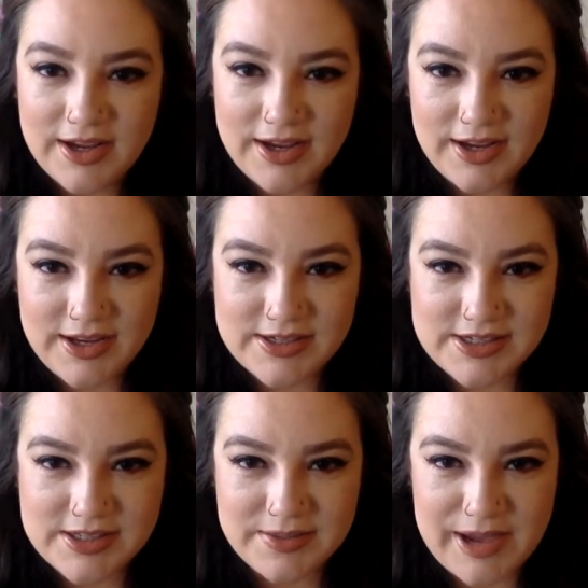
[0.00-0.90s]
Into
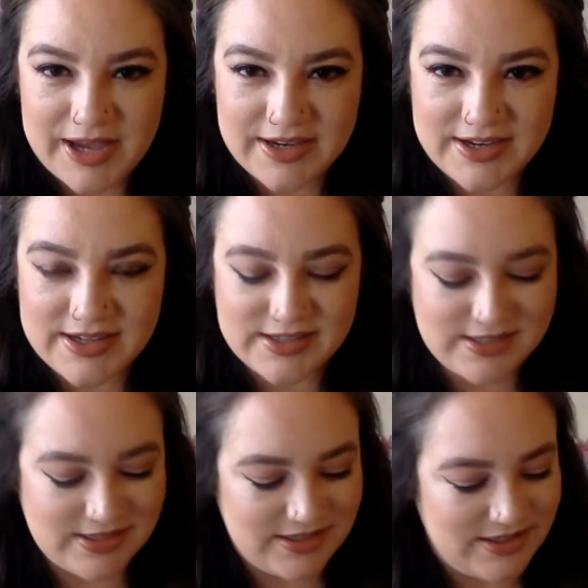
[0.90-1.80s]
the
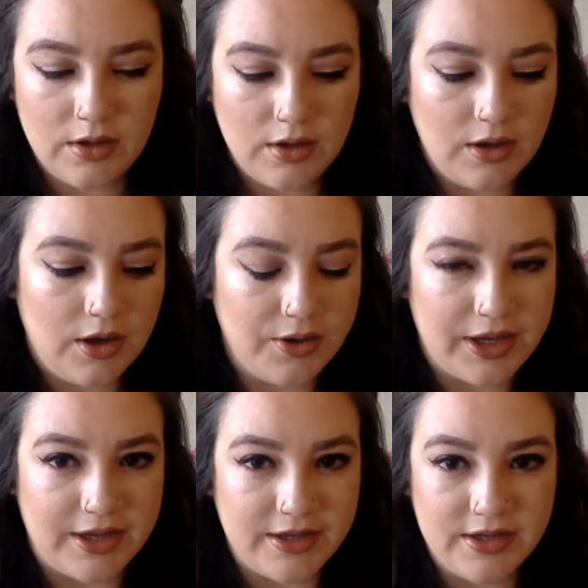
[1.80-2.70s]
madness.
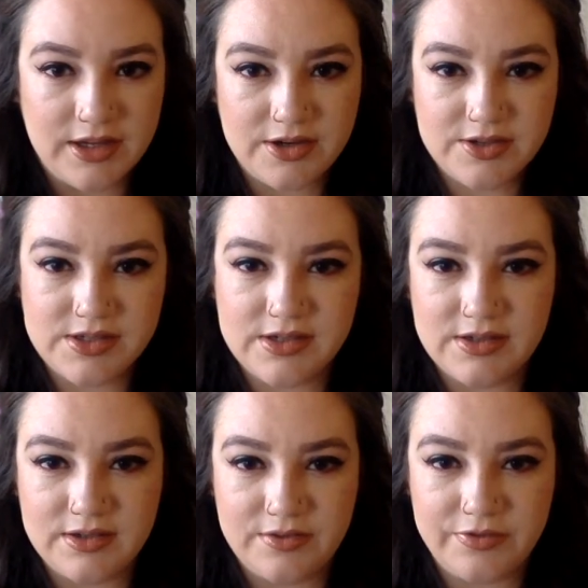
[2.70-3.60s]
Okay, here's
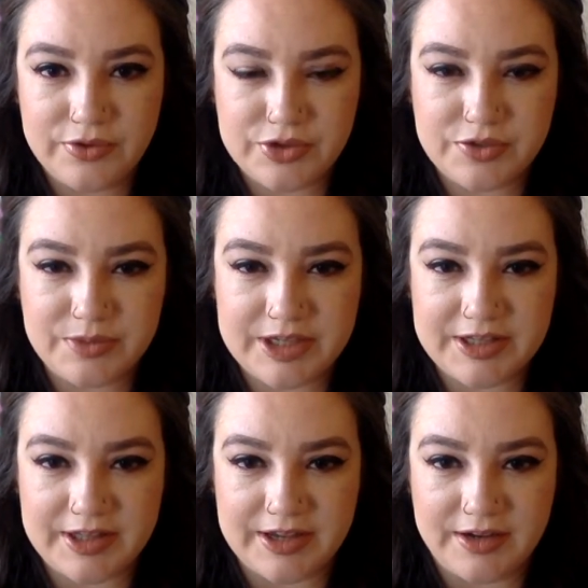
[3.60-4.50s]
future me
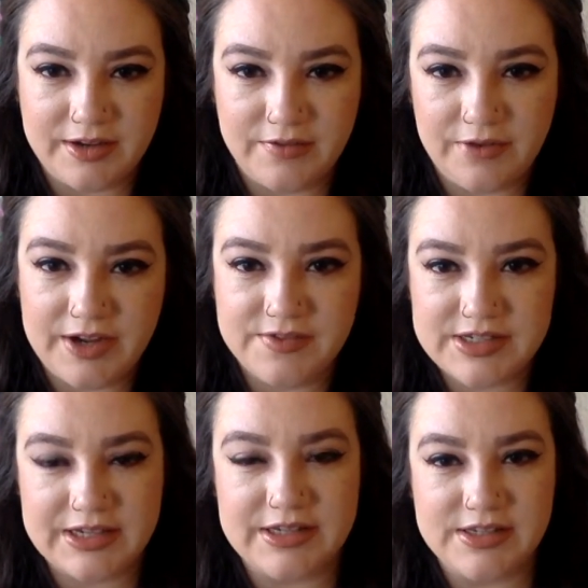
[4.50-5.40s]
like 5
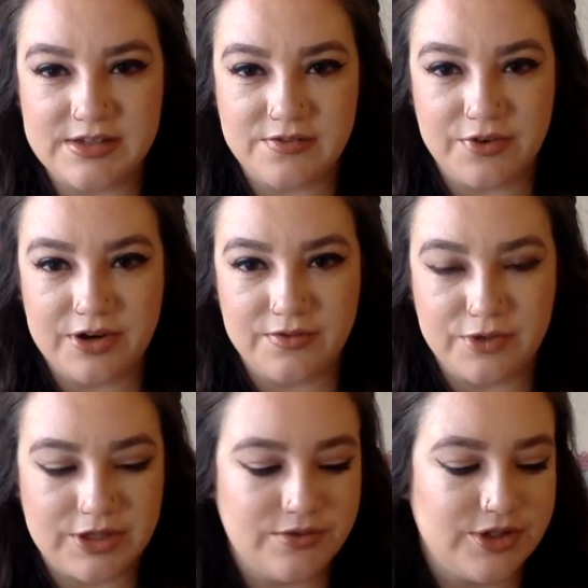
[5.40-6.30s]
seconds in front of what
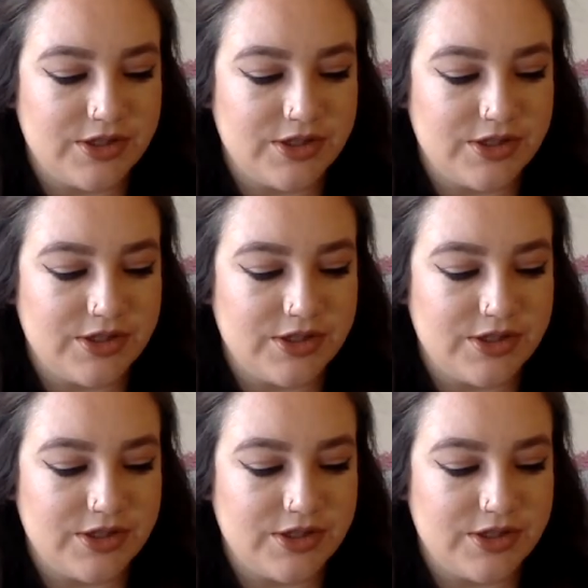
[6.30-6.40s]
you just